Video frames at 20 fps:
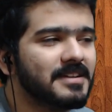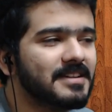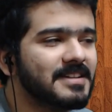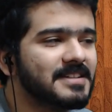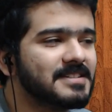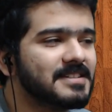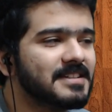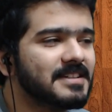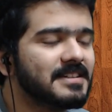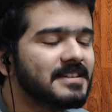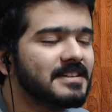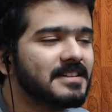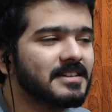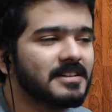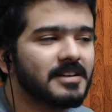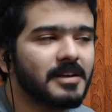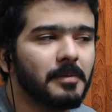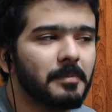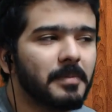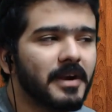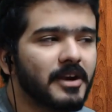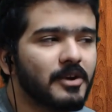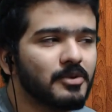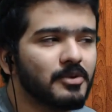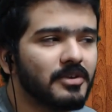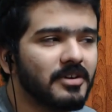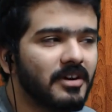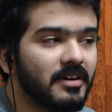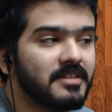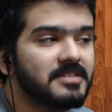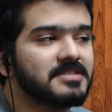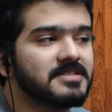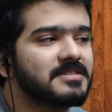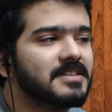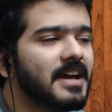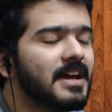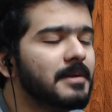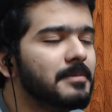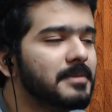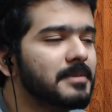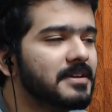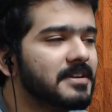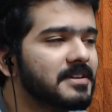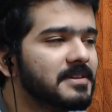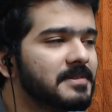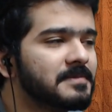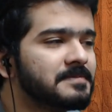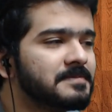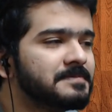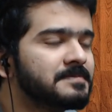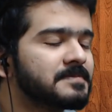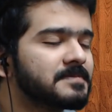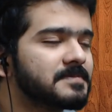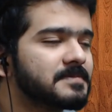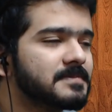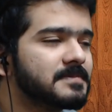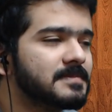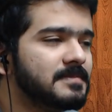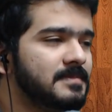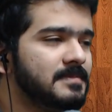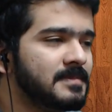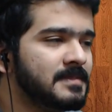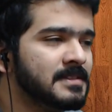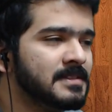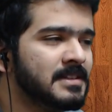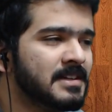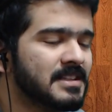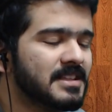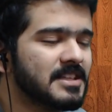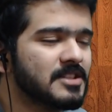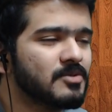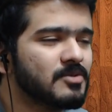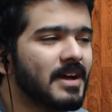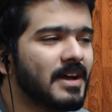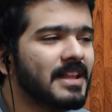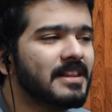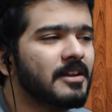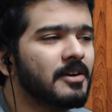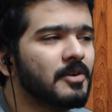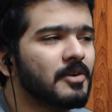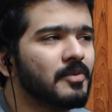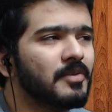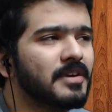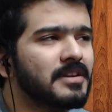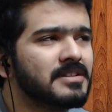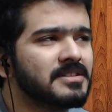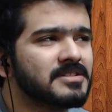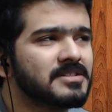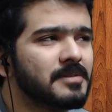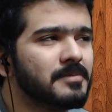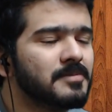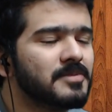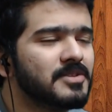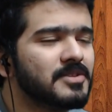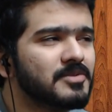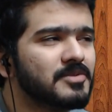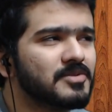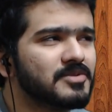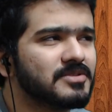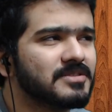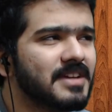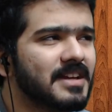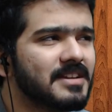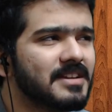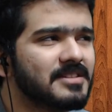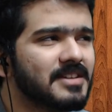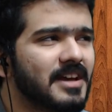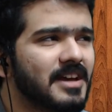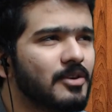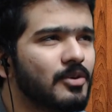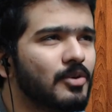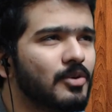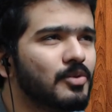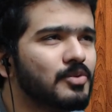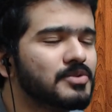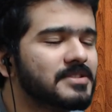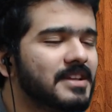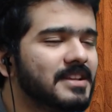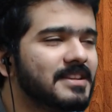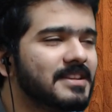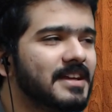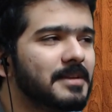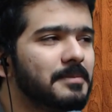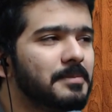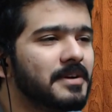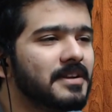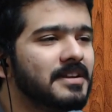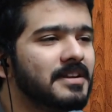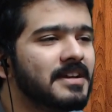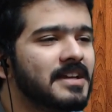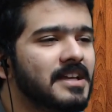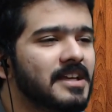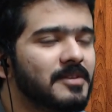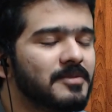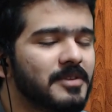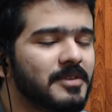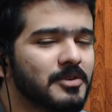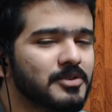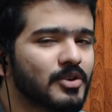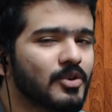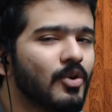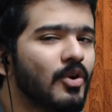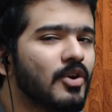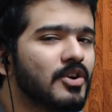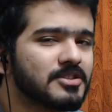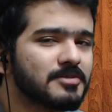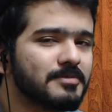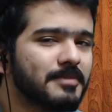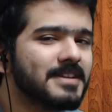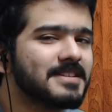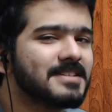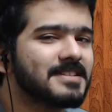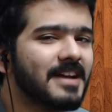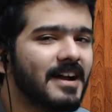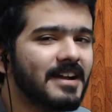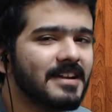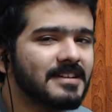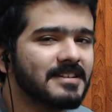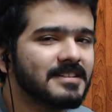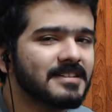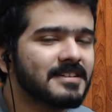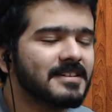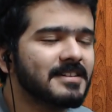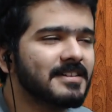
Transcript: is it, compared to the Earth's diameter. That's why I love when some science, I don't know who said that, but if there was a cosmic giant